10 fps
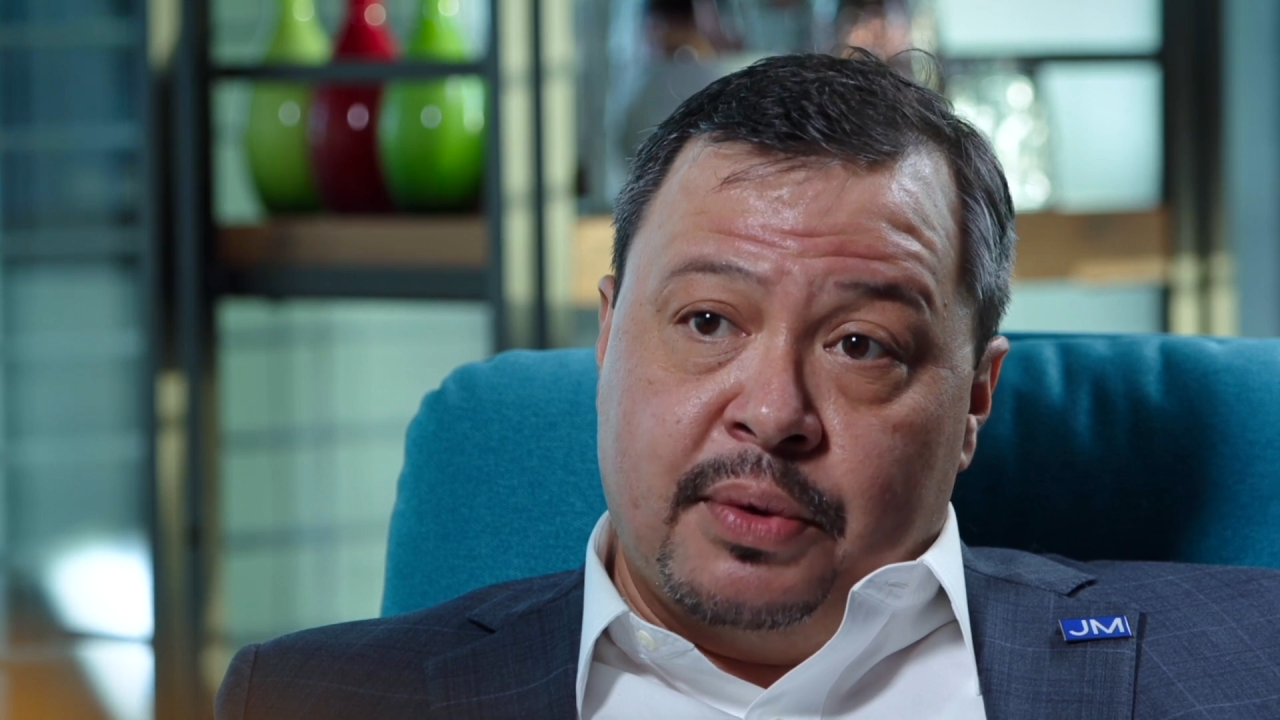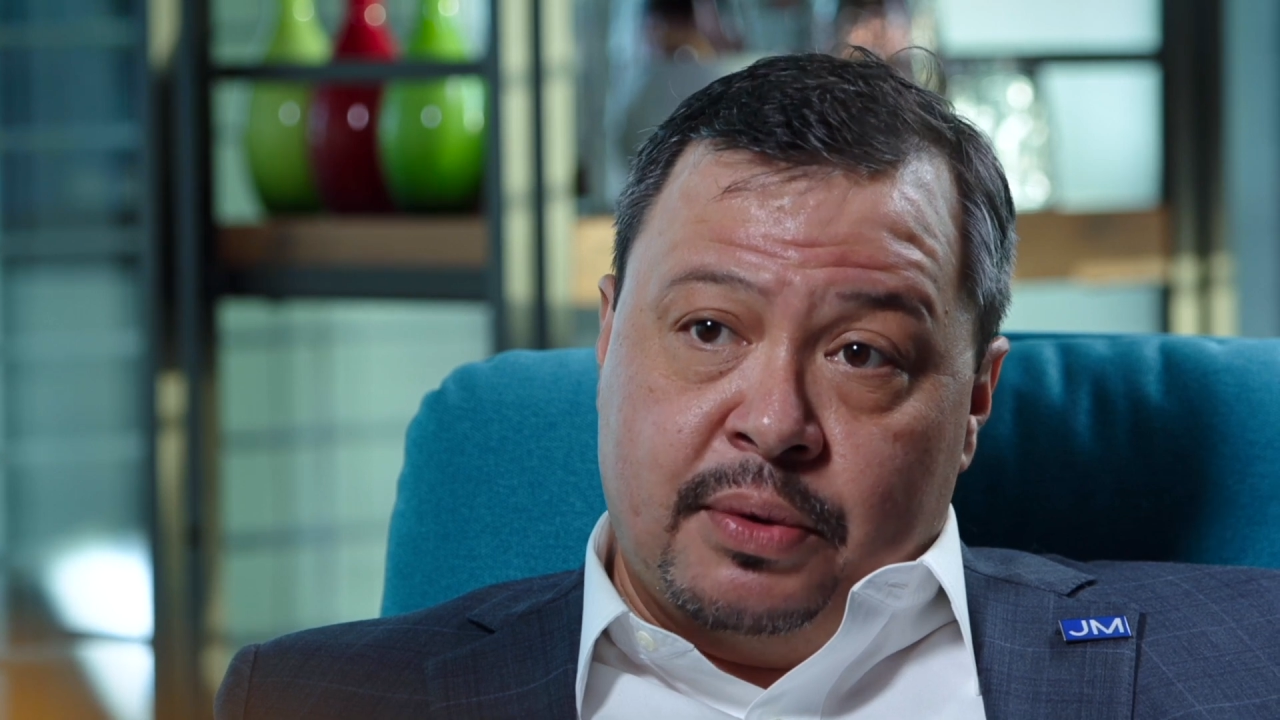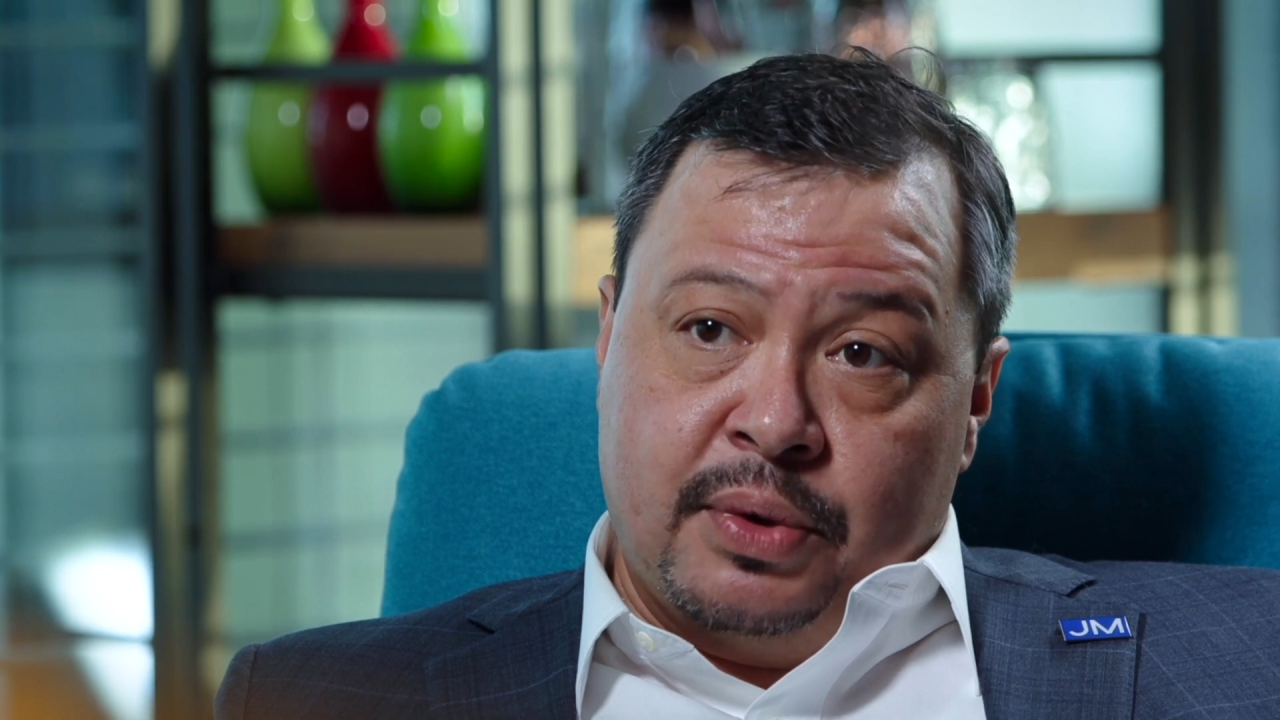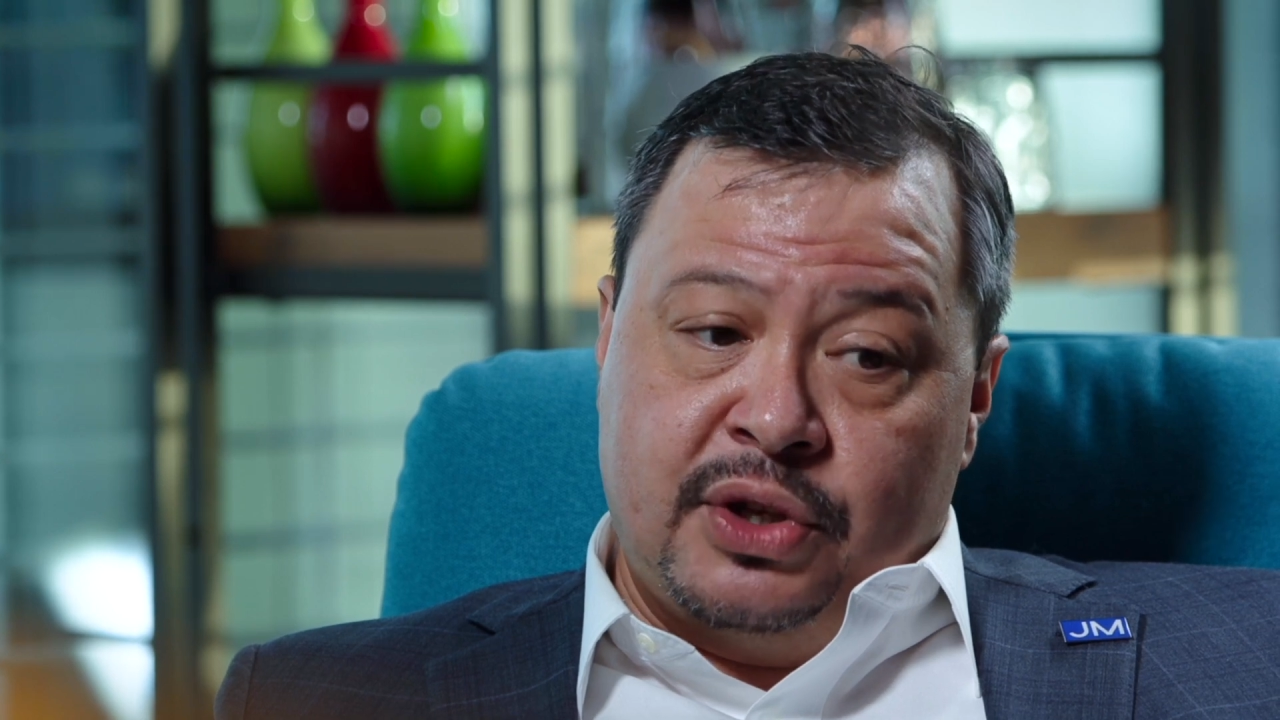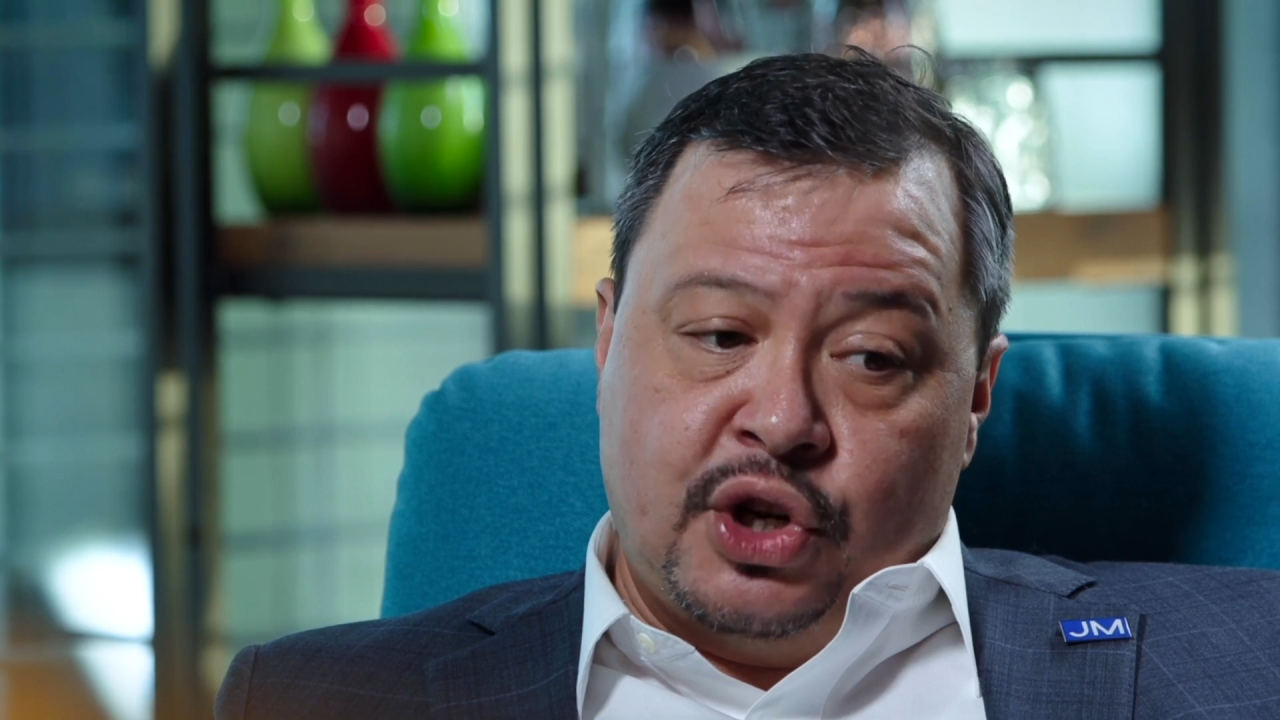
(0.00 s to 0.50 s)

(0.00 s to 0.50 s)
with, with